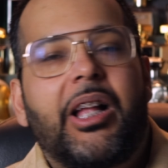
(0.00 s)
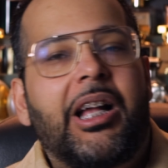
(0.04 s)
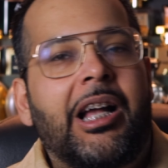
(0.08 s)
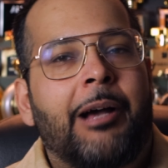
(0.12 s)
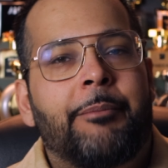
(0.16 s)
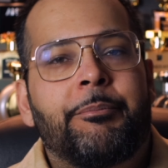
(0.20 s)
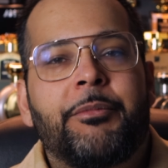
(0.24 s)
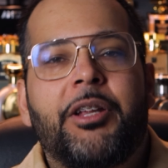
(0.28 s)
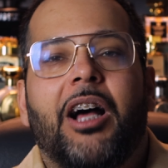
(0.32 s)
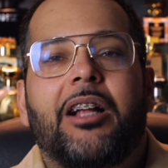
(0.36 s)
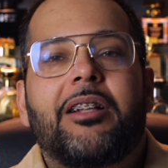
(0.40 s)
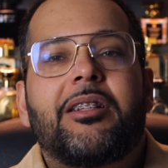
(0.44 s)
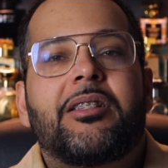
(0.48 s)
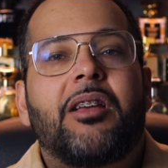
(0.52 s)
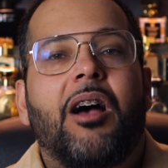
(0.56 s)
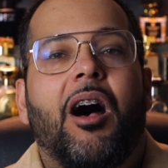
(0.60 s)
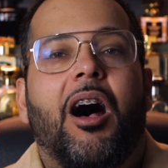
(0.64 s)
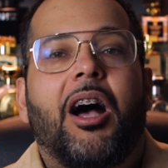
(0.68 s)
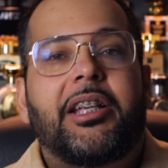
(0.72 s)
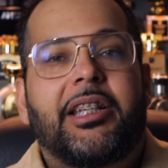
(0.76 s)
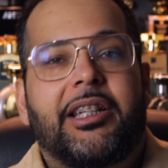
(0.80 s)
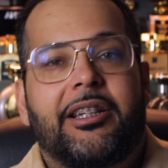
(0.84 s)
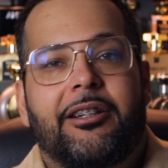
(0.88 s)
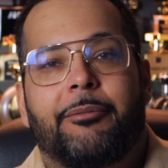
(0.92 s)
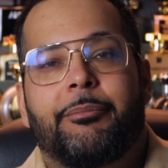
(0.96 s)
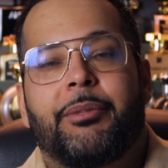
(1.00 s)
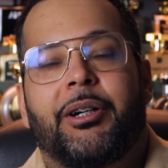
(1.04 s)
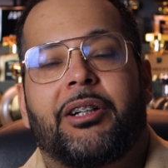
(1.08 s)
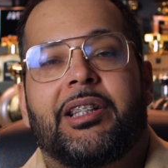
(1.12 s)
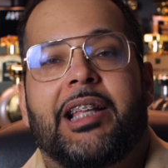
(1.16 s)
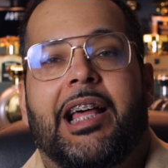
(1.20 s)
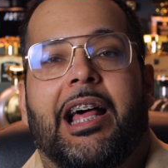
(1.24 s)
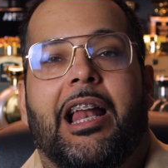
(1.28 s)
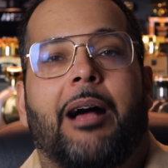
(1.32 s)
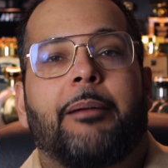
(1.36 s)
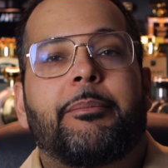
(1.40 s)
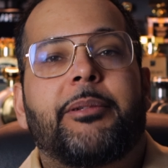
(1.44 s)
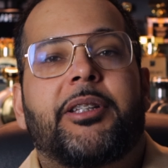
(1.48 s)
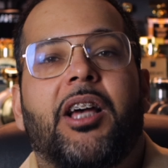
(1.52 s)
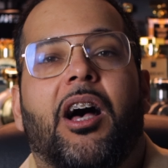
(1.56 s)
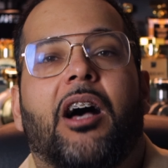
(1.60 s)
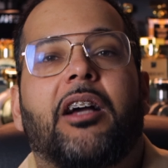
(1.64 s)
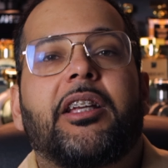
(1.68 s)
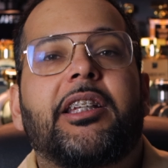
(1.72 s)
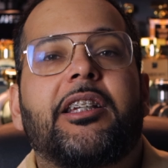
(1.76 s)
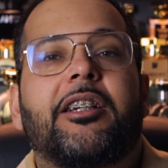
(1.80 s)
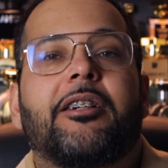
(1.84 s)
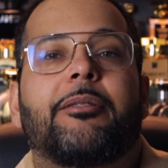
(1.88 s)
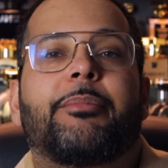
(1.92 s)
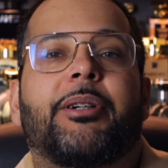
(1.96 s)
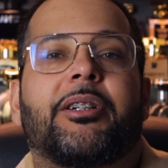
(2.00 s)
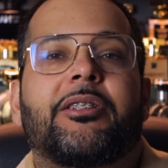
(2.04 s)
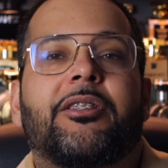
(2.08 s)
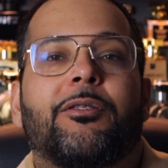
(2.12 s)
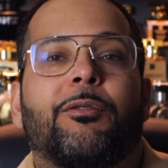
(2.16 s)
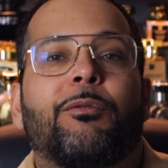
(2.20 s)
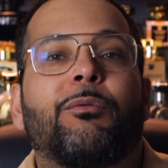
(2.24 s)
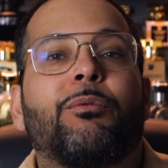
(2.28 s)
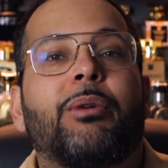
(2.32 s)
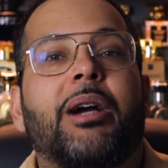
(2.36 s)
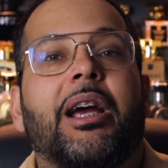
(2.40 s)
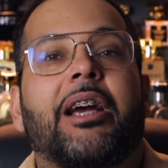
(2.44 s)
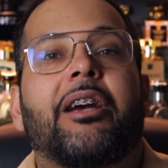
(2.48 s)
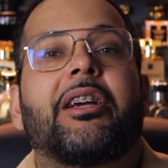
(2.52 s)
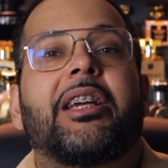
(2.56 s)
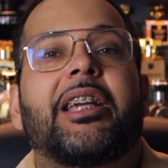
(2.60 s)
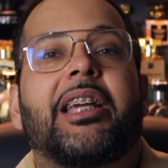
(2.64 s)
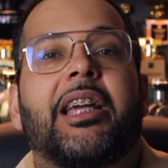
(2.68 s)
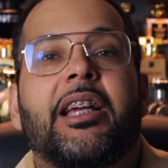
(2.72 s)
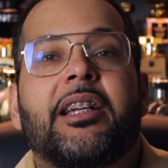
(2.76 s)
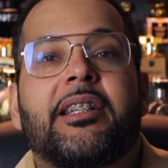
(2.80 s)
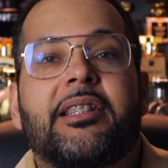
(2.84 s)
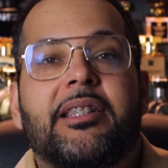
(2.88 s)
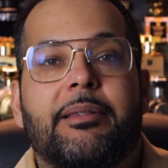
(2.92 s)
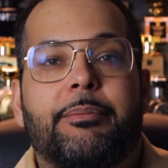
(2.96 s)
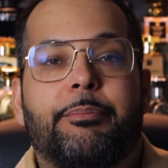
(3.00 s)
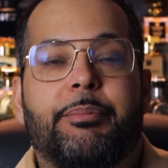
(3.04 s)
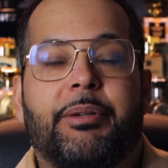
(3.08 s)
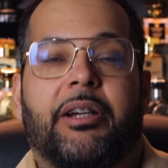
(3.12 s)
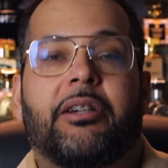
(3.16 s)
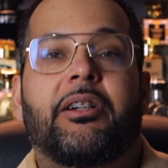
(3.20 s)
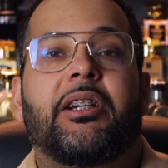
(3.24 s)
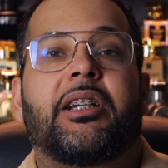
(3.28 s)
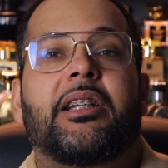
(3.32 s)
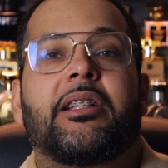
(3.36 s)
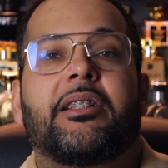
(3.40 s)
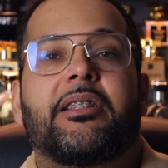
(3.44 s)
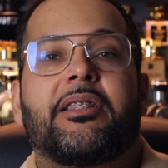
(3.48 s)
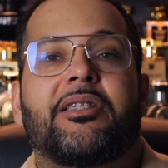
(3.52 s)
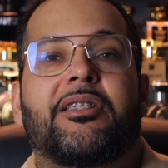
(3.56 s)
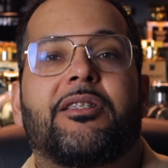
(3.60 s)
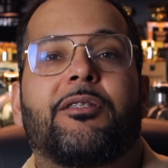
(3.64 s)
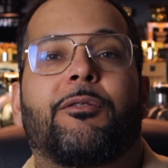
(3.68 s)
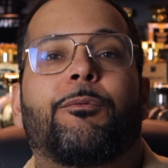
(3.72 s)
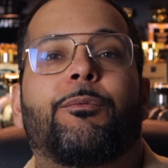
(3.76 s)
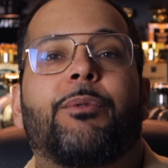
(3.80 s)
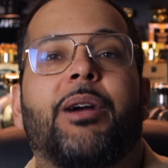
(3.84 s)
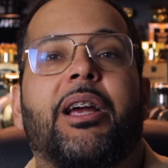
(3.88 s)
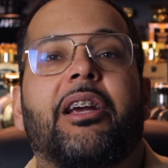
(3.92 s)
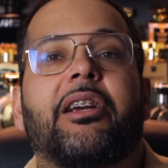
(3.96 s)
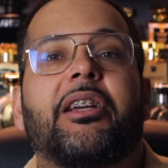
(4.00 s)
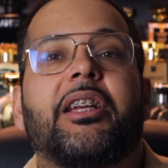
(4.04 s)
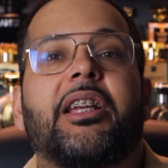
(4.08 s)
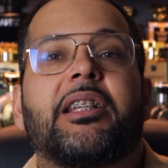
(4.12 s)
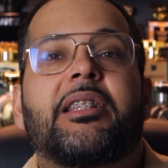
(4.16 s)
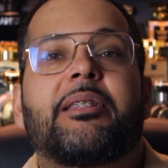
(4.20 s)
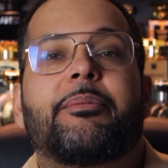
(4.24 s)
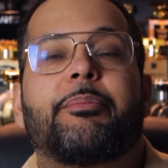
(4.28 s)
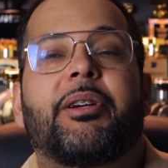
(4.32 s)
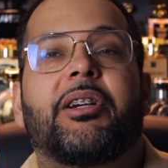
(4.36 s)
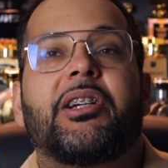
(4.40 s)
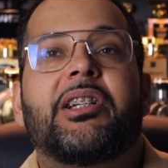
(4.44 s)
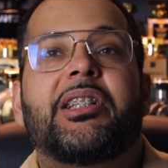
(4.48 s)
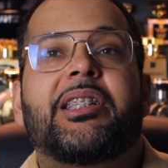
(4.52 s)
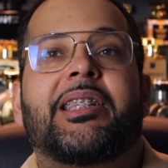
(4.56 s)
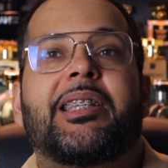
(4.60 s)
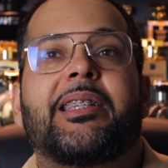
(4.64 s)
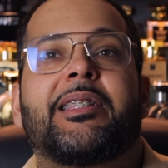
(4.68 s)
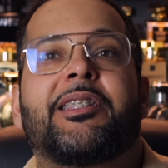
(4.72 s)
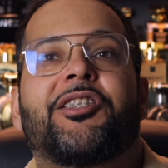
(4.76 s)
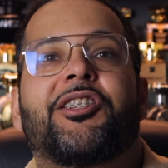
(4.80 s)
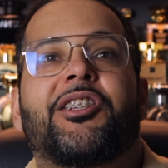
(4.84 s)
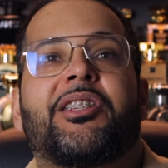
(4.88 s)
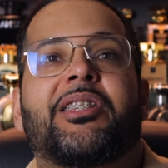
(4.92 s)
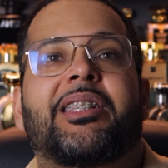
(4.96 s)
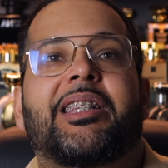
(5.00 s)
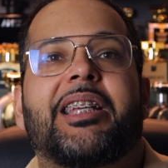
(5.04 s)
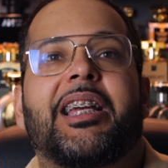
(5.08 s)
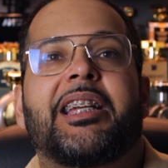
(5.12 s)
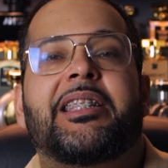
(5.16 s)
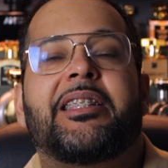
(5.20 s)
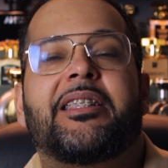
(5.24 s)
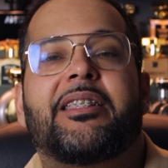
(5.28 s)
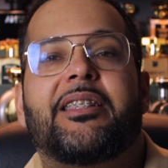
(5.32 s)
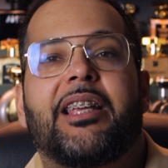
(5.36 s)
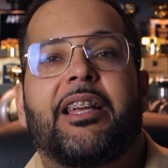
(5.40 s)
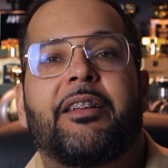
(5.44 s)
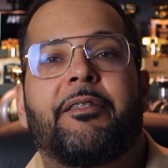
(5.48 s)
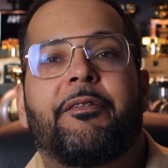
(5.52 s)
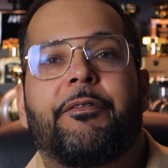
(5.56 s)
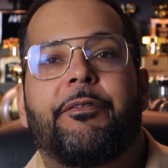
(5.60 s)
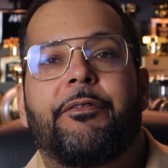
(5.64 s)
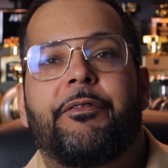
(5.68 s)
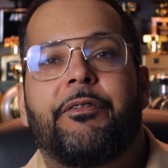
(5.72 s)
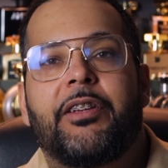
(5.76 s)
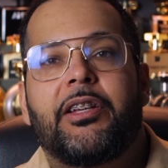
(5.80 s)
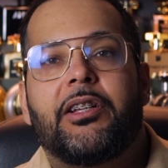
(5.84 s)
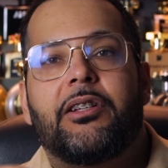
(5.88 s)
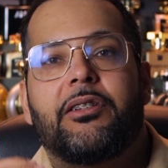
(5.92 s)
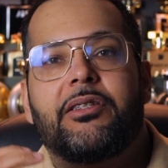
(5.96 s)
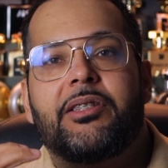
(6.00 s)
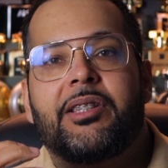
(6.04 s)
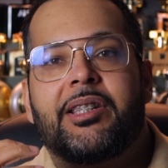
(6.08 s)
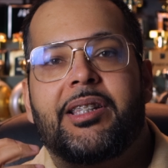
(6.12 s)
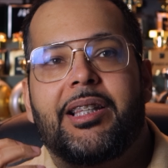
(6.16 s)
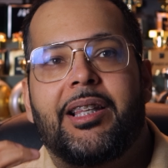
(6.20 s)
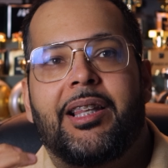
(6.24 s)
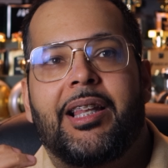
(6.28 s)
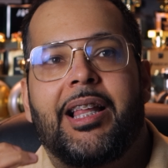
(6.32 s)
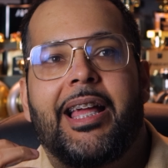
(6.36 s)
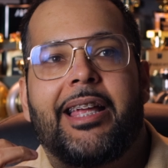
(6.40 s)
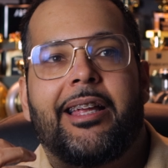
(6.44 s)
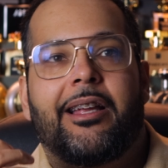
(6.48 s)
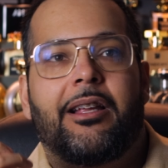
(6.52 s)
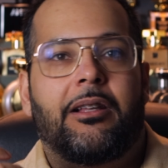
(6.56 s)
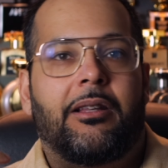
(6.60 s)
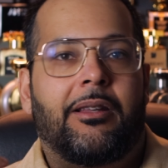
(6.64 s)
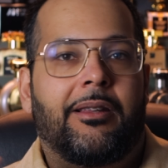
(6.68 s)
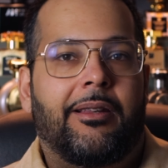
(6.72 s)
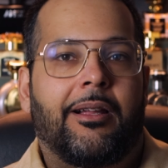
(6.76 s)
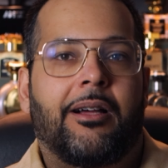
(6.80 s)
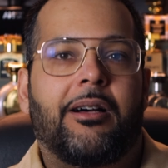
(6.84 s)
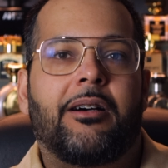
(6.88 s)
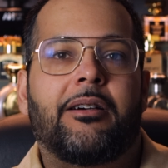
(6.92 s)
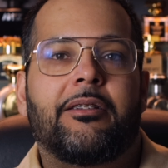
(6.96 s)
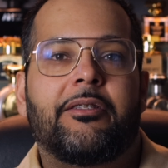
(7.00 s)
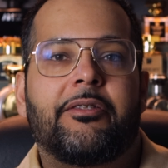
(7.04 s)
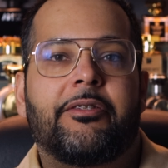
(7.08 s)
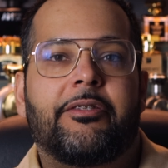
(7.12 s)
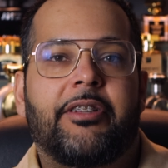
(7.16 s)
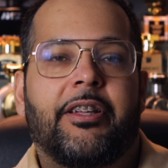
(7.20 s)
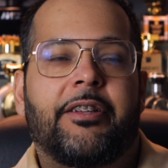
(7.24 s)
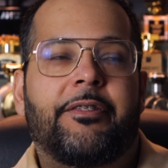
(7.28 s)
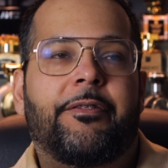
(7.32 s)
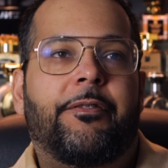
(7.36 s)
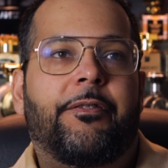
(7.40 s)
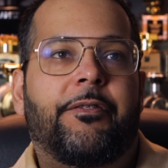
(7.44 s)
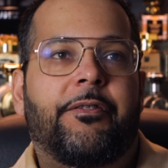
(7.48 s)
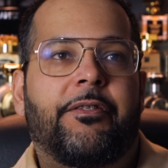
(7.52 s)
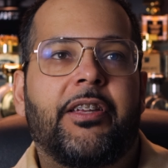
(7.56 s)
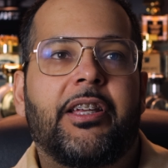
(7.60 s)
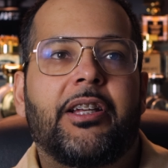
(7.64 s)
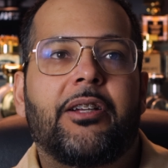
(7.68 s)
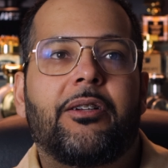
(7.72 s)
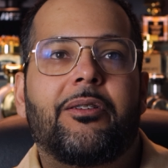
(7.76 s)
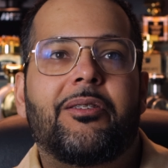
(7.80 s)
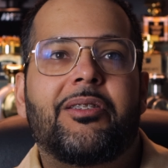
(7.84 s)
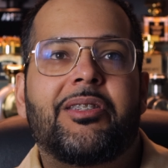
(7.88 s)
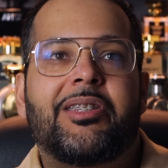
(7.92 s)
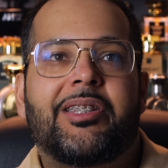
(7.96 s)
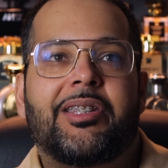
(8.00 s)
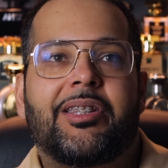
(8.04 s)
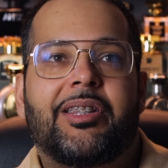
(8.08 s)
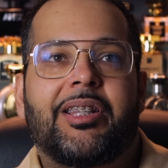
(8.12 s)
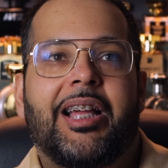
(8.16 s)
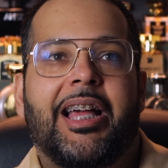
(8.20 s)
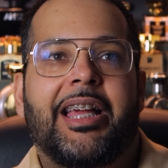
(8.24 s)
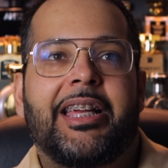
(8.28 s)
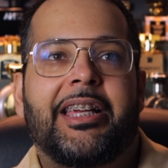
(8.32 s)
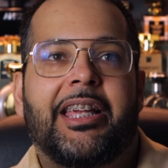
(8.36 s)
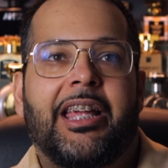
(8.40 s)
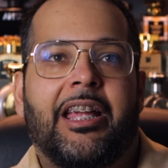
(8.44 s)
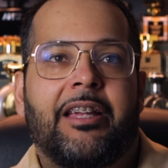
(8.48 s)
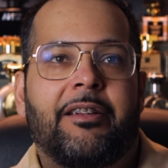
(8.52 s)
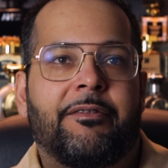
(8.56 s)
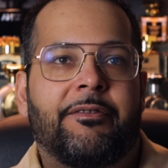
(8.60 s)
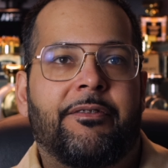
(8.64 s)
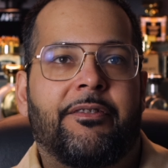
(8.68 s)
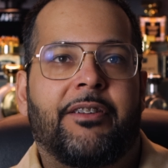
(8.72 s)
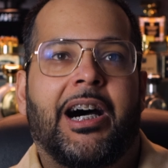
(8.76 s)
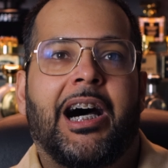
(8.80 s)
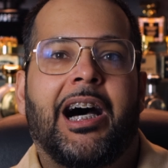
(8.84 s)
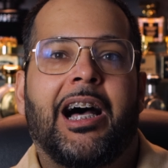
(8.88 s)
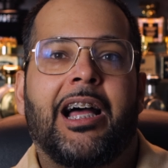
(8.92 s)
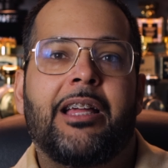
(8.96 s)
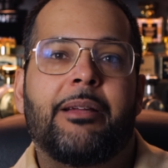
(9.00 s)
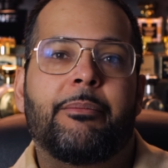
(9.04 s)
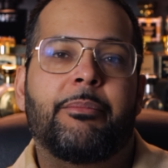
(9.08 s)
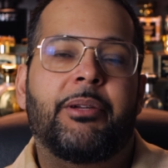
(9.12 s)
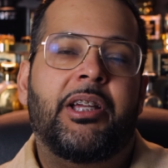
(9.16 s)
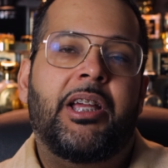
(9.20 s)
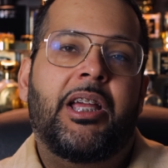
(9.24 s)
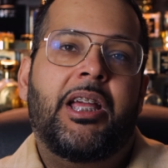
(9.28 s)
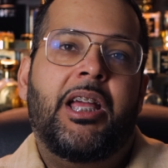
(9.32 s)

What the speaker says: I'm not talking about that. I'm talking about the wearing experience. The wearing experience is just, it feels like love. It feels like a vibe.